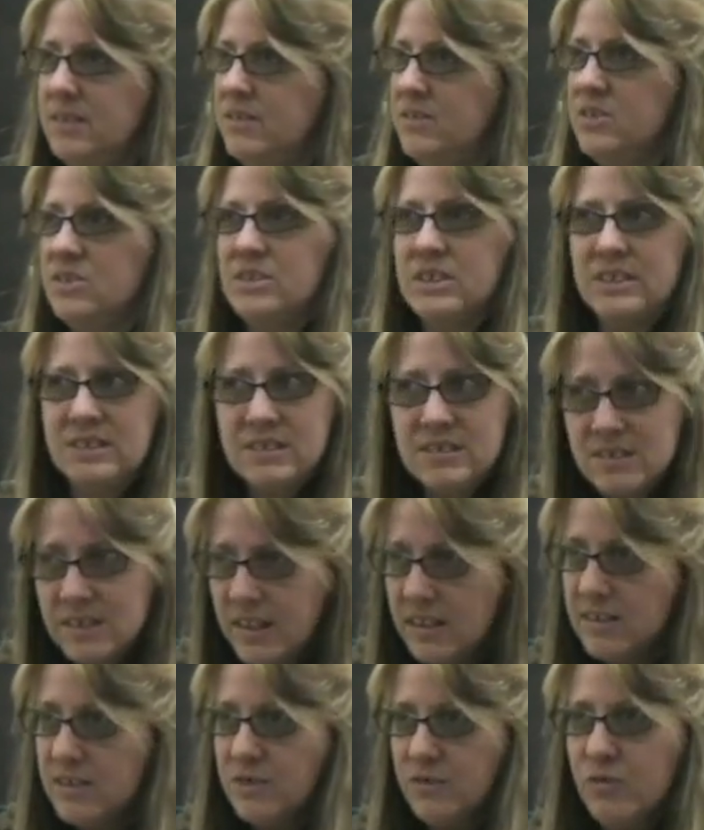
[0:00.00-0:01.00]
just
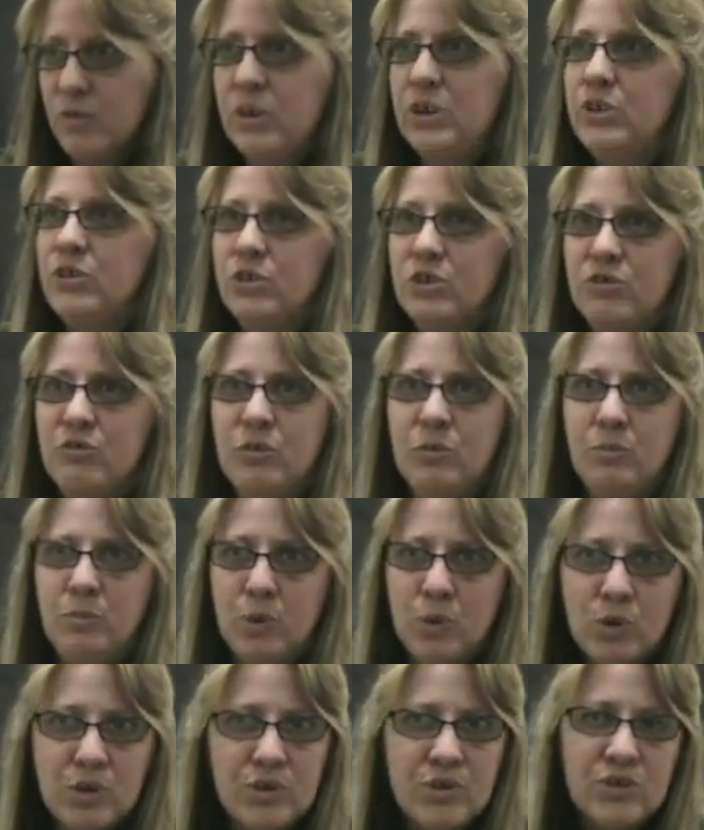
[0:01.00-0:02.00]
extensive research from
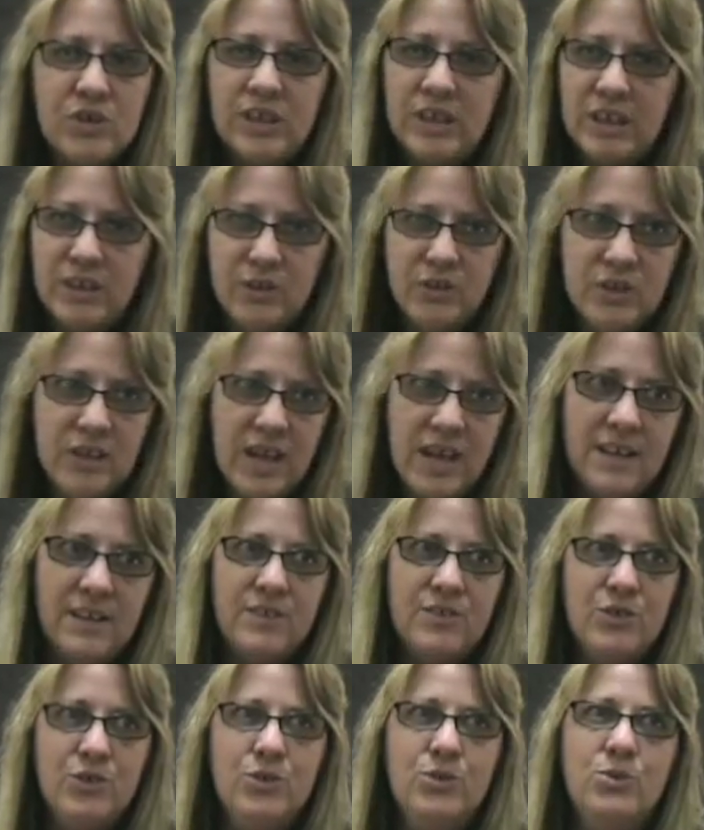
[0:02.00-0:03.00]
books to
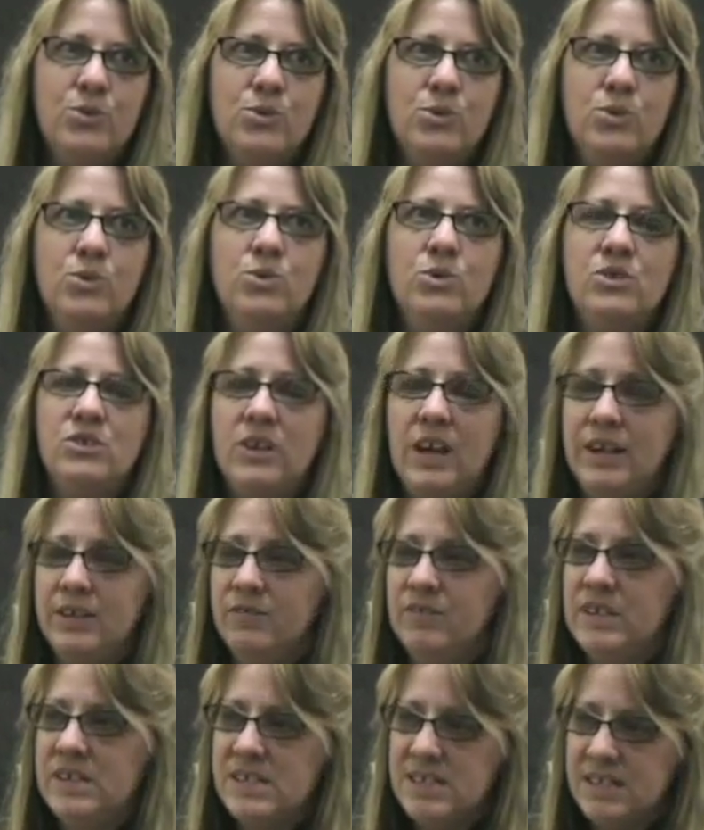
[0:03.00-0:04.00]
internet to site
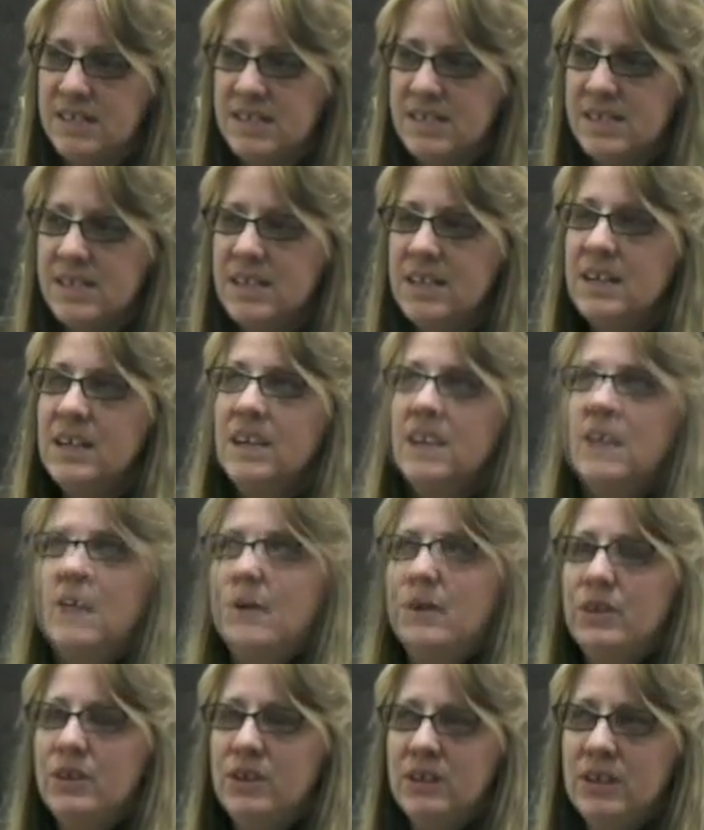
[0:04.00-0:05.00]
visits.
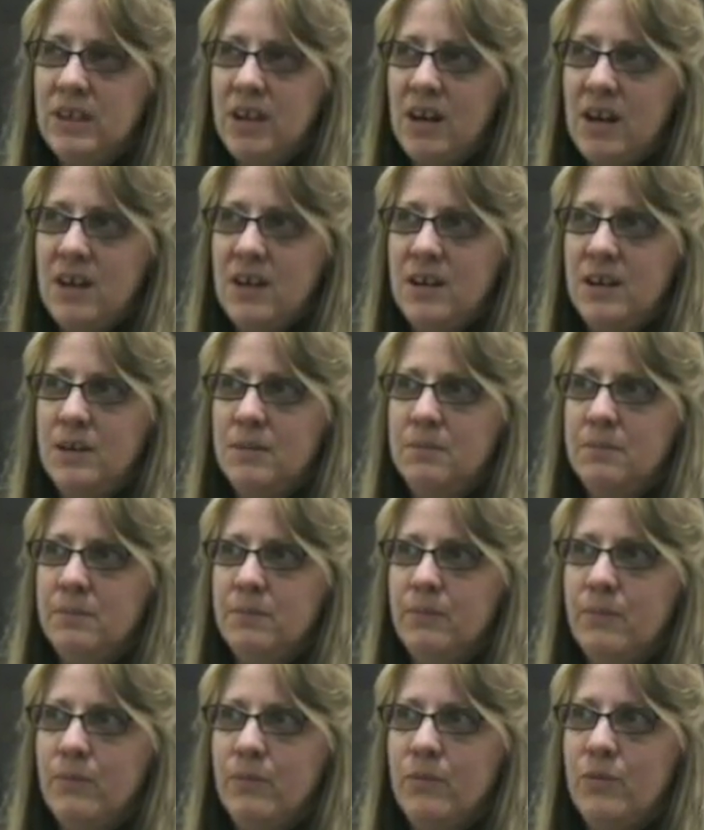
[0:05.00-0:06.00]
Some of the
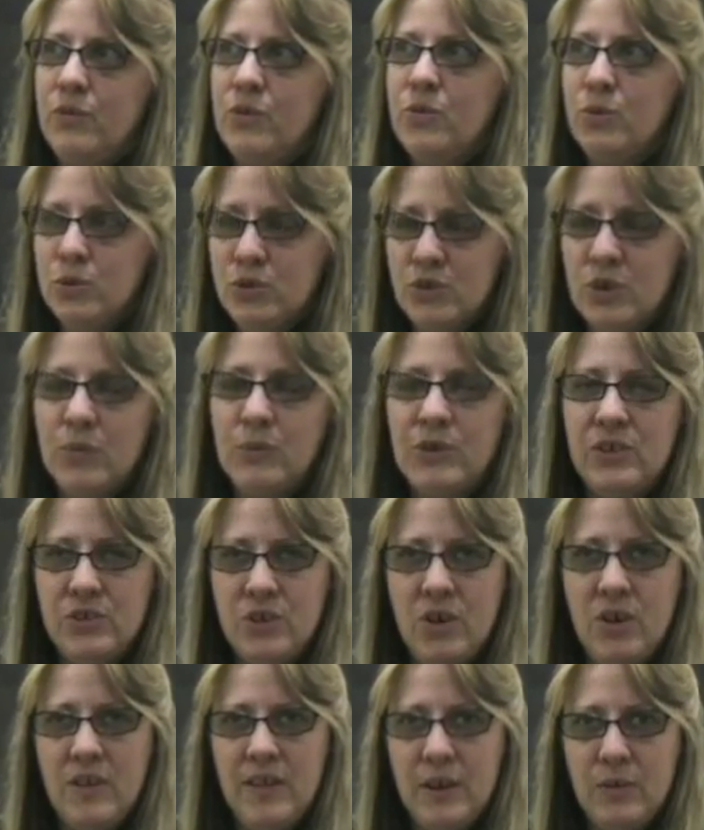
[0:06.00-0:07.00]
schools that we
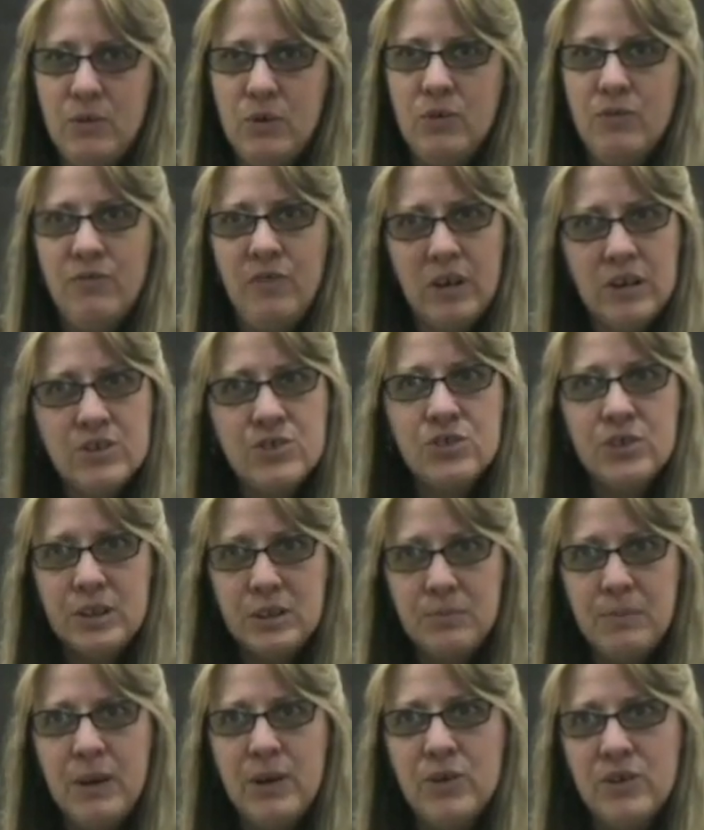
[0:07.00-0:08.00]
saw that were
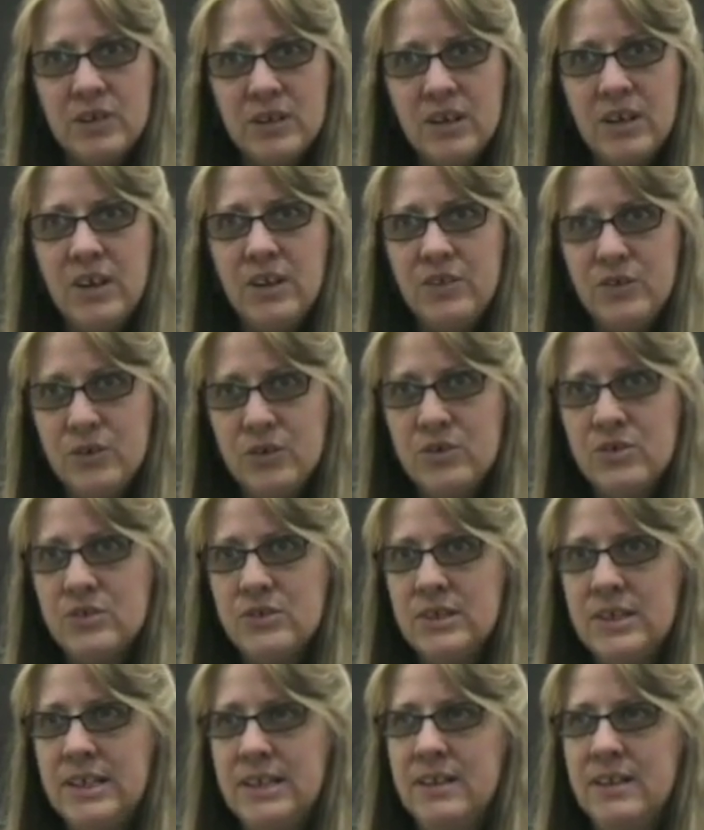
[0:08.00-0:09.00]
functioning better than
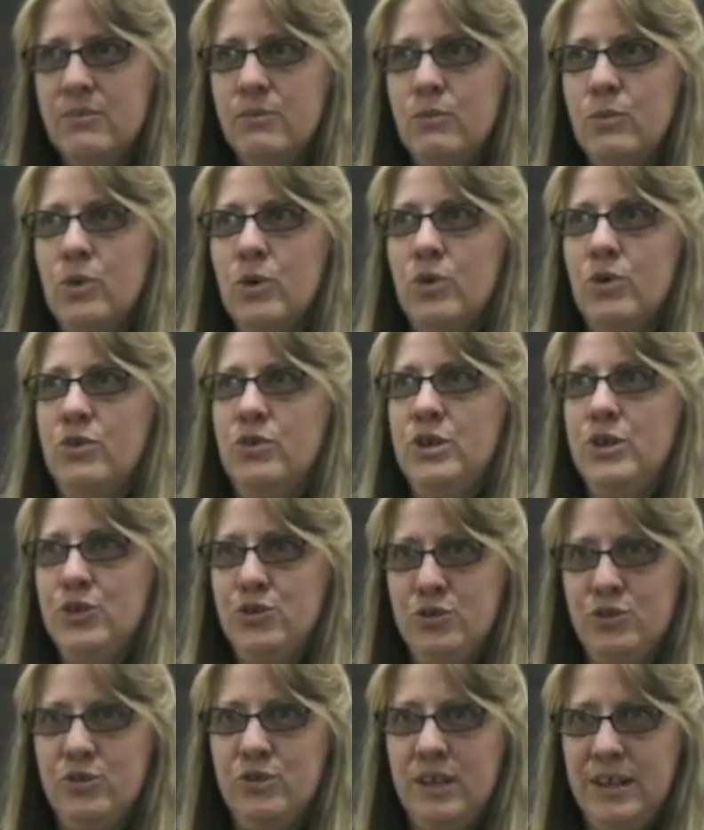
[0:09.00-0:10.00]
others were
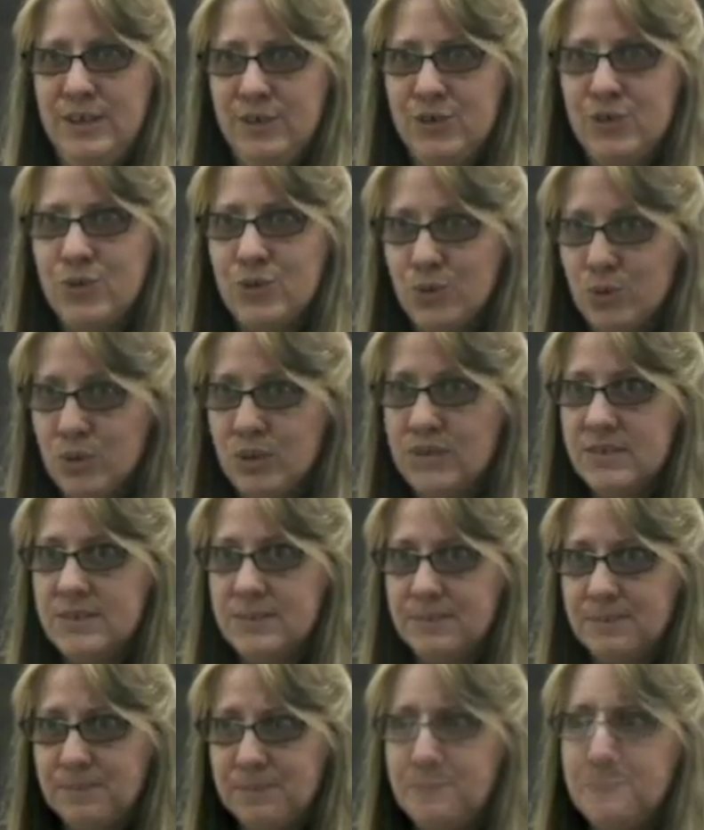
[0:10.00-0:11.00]
teacher-led schools.